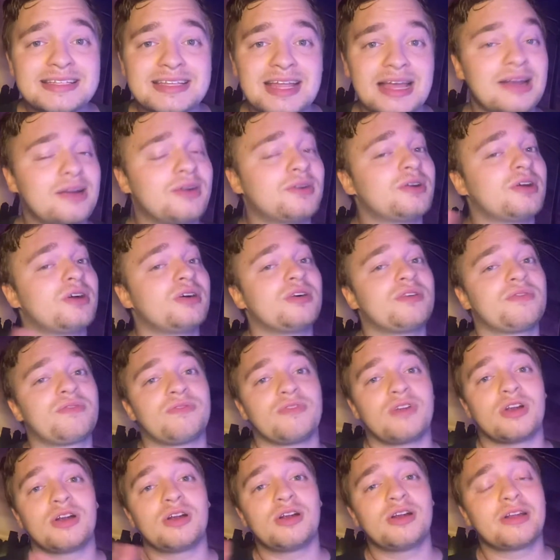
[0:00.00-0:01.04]
I don't know if
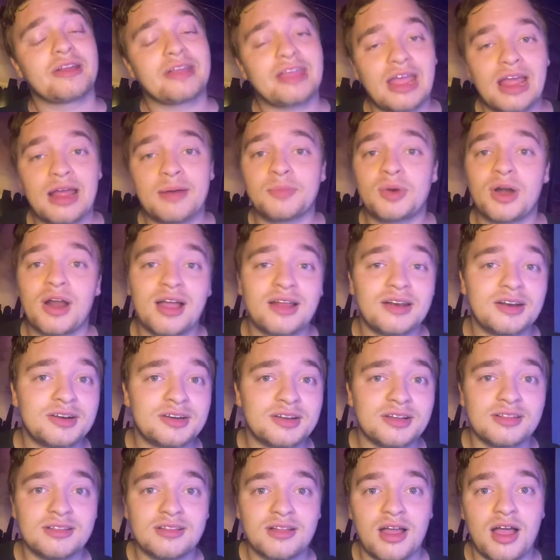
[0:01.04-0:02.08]
her and
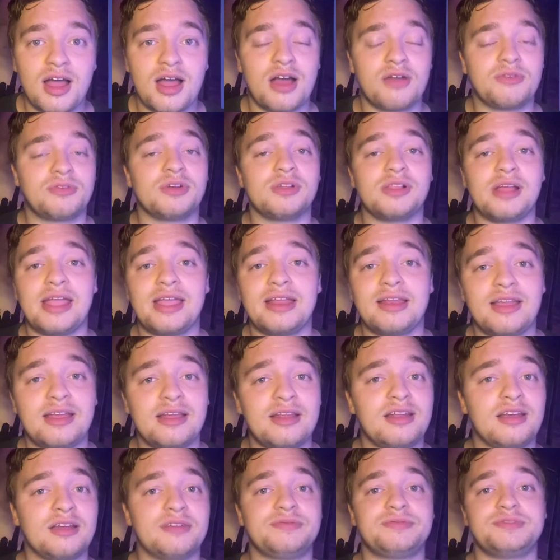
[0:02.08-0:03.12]
Cameron are related,
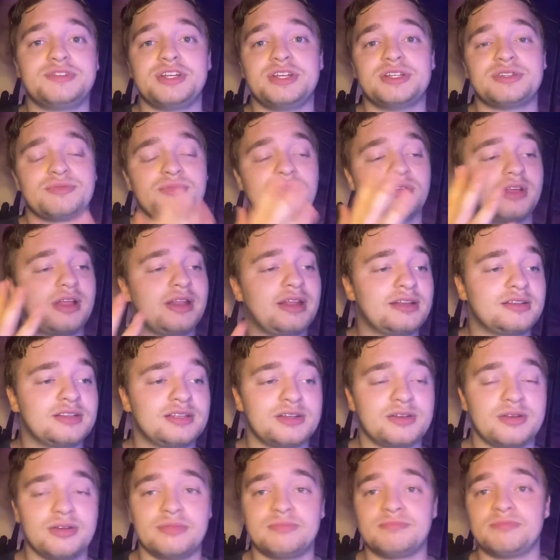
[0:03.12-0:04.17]
if she's related
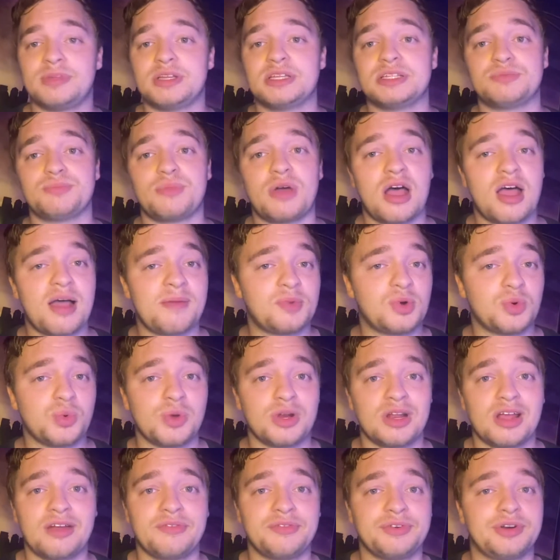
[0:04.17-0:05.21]
to his mom or
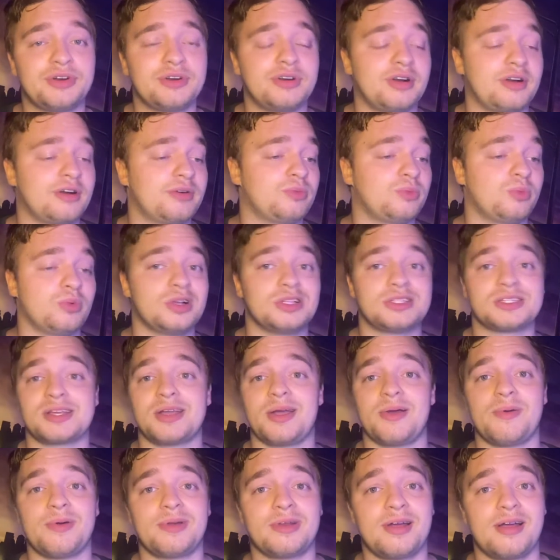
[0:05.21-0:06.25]
whatever, or what's
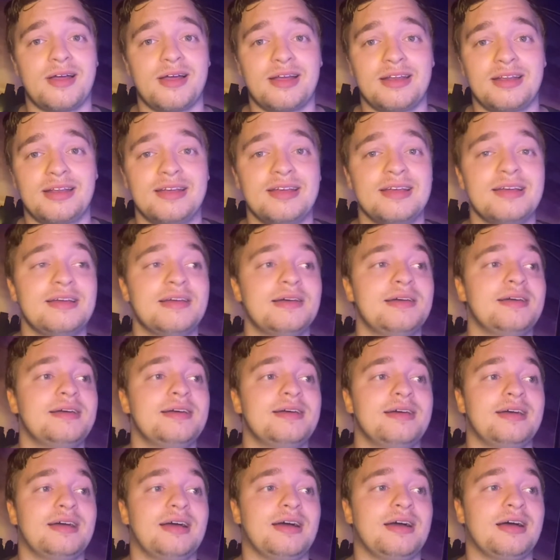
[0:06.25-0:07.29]
going
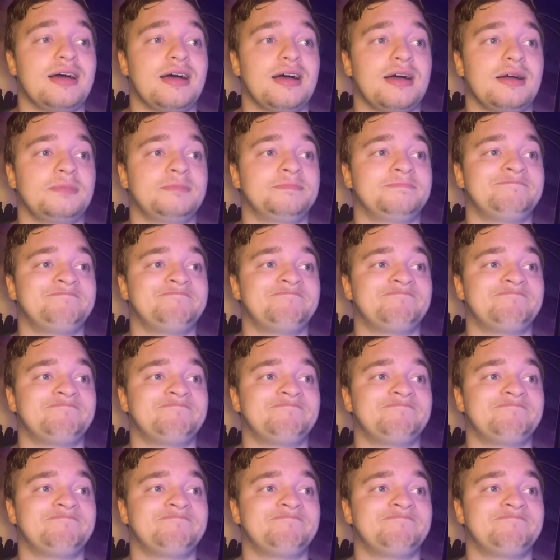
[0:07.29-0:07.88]
on.